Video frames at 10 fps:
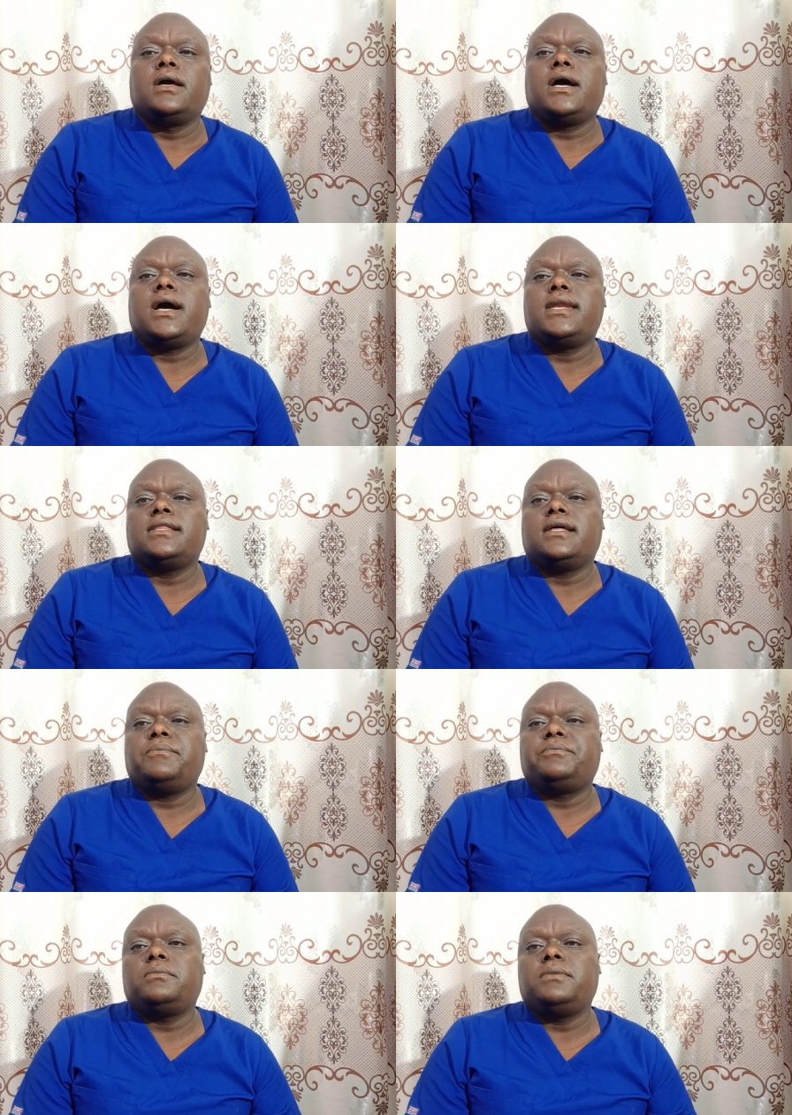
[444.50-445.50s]
Another
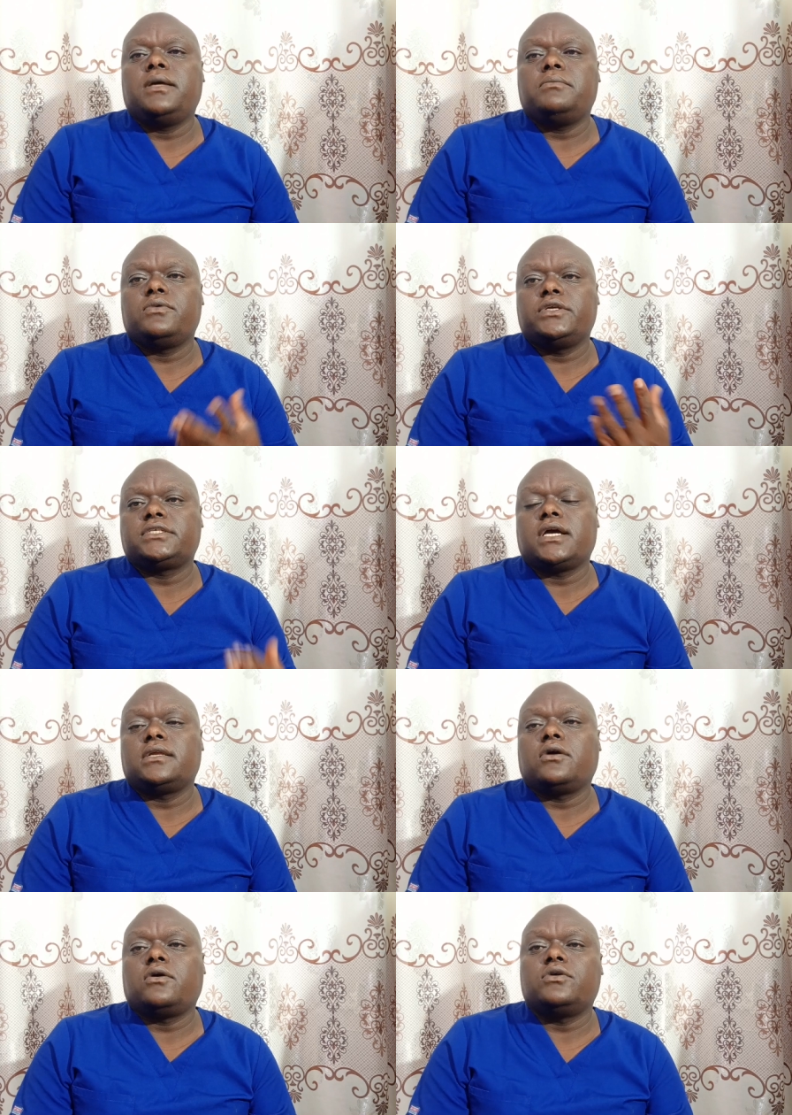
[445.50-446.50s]
problem which can
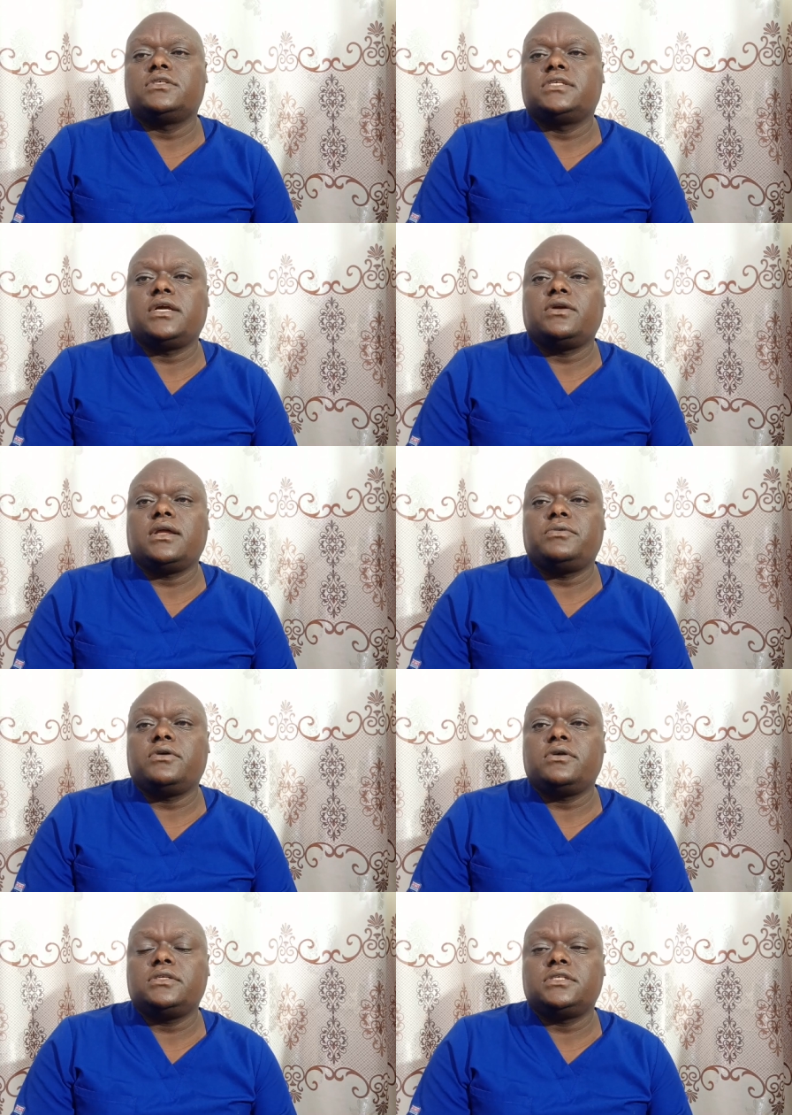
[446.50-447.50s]
cause irregular
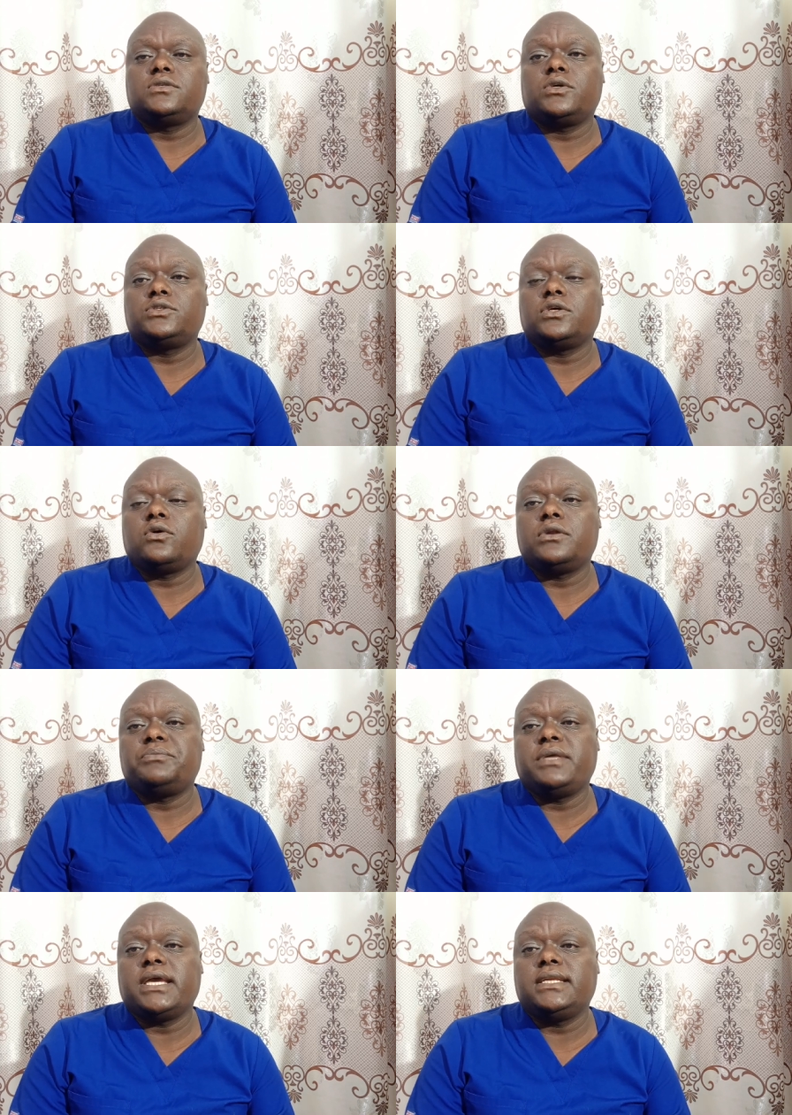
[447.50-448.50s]
periods is what we call
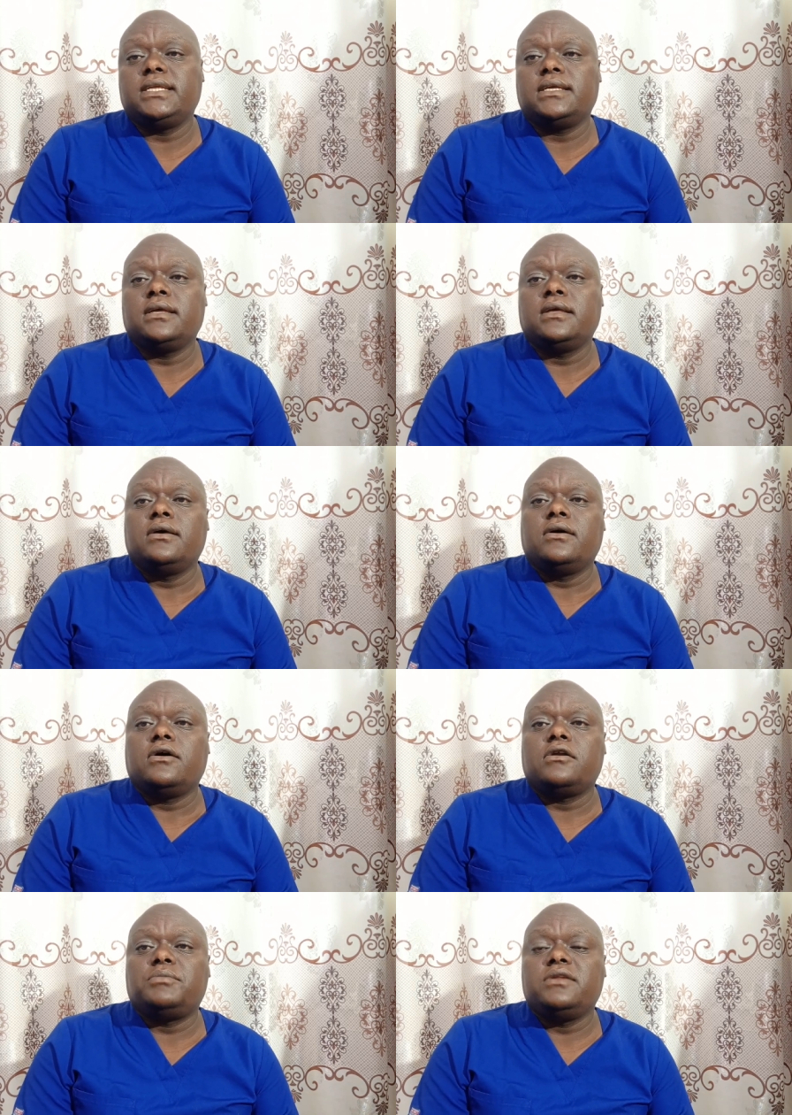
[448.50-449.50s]
PID
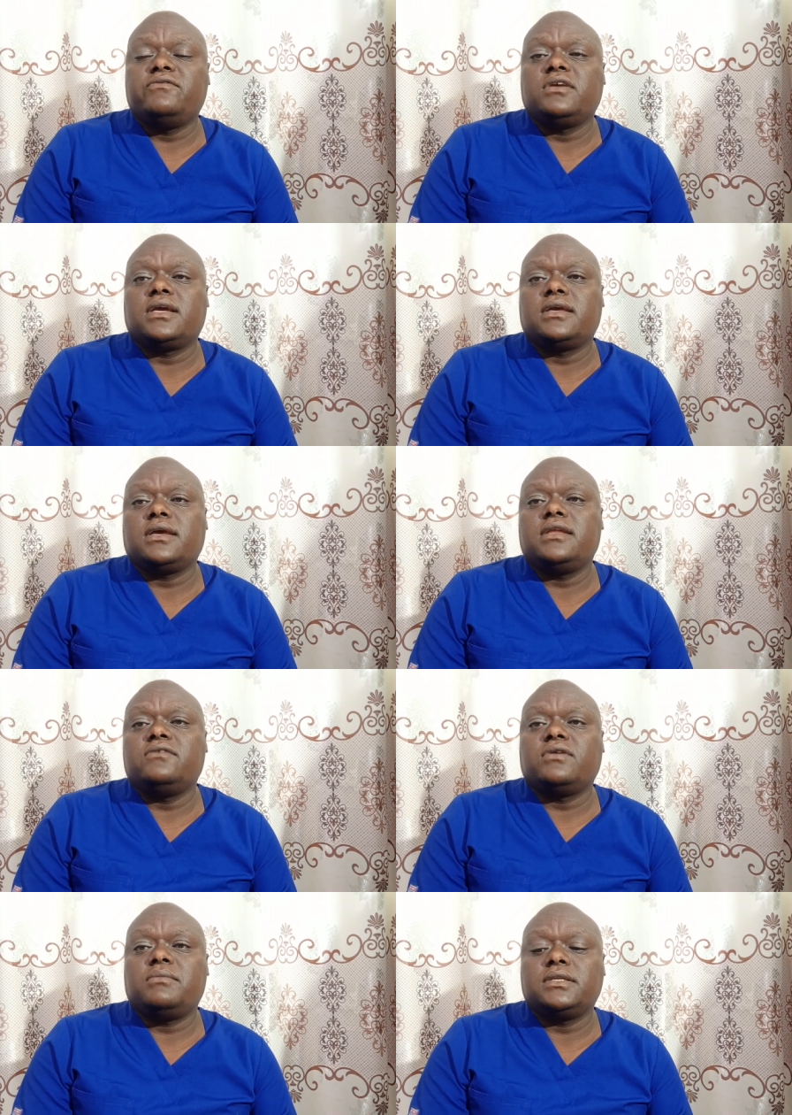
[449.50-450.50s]
or pelvic
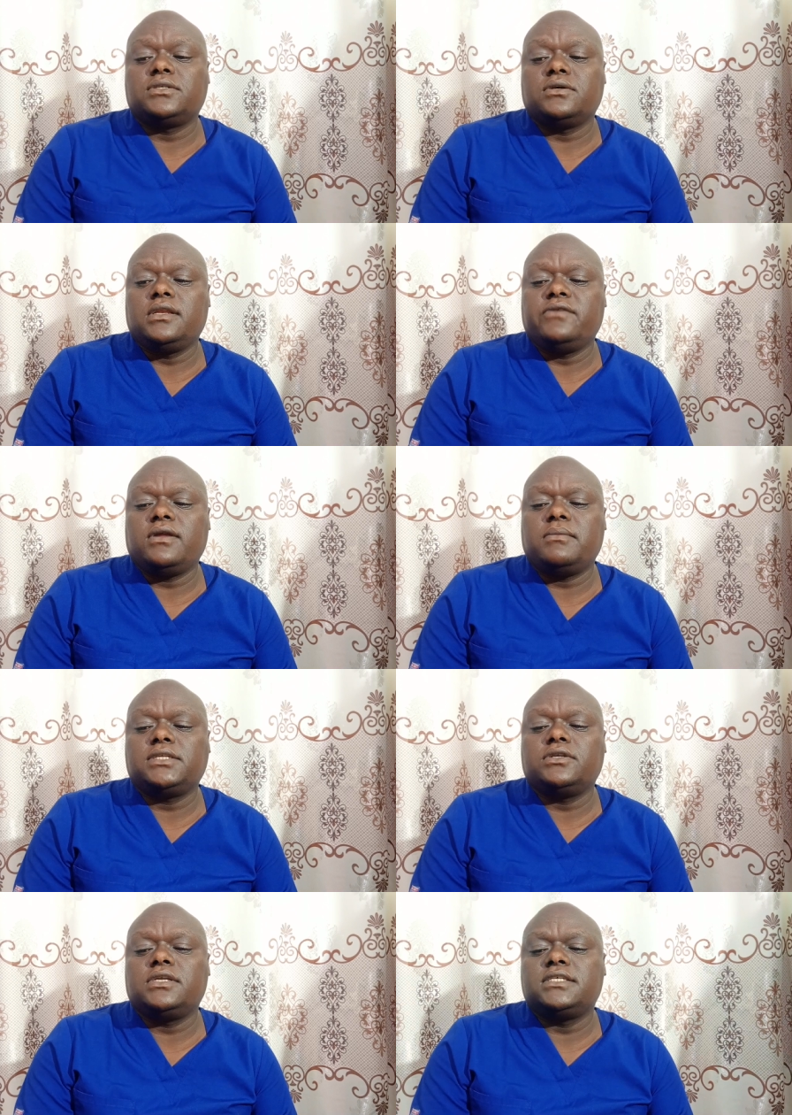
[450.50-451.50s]

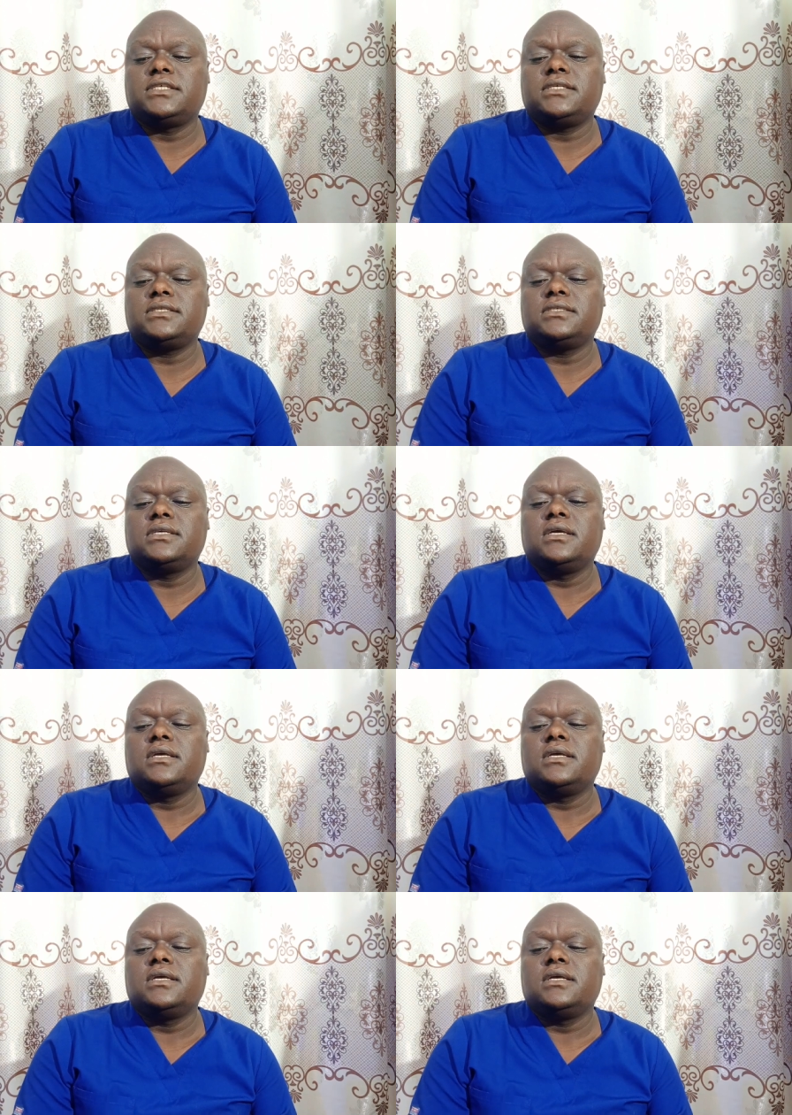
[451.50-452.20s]
inflammatory disease.